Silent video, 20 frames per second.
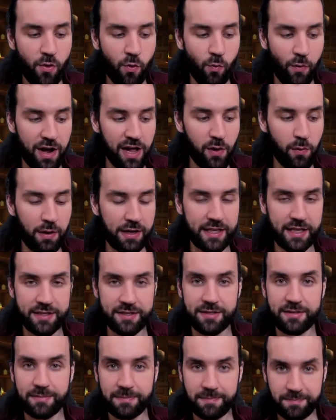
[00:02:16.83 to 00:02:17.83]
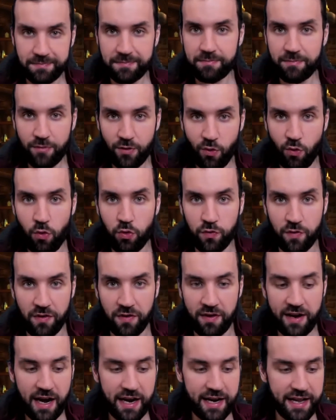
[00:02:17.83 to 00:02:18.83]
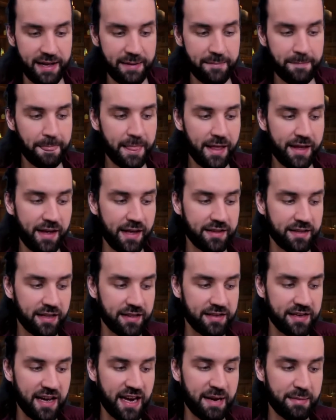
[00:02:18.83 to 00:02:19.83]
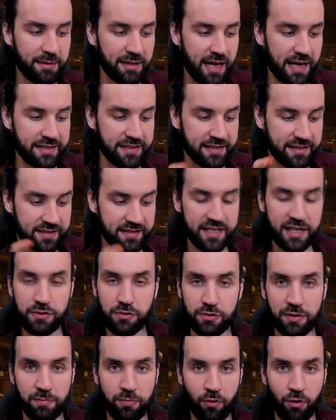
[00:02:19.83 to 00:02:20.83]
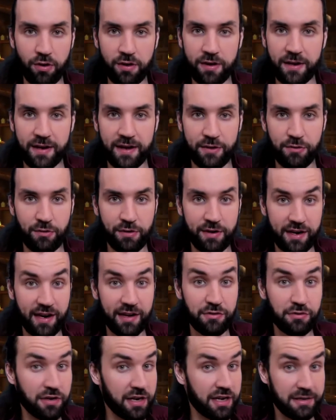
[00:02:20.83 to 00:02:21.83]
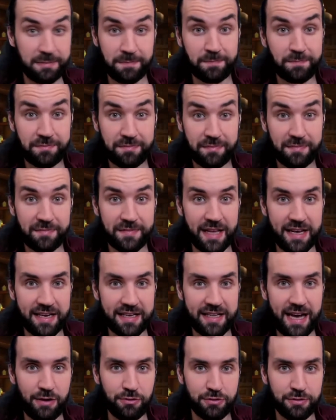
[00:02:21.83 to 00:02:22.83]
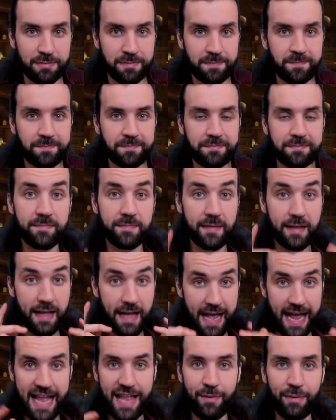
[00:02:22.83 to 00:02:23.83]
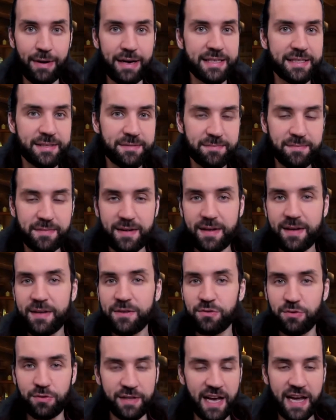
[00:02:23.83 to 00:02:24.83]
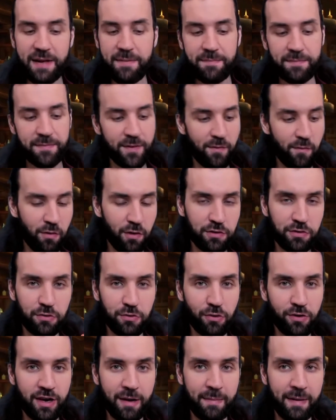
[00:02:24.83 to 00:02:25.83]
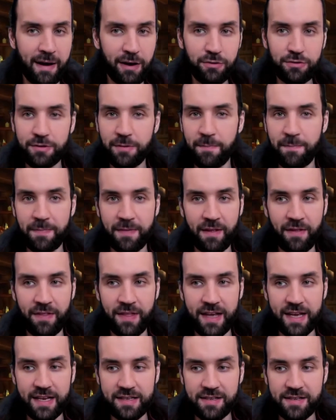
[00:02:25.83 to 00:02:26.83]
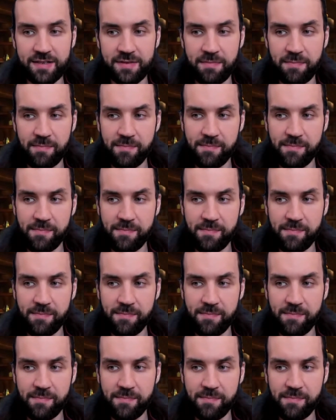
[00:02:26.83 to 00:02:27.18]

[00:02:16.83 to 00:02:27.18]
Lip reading: while when it's cooked with honey, it can caramelize and stick to the pork and you can't really take it out. Anyways, today we're going to talk about this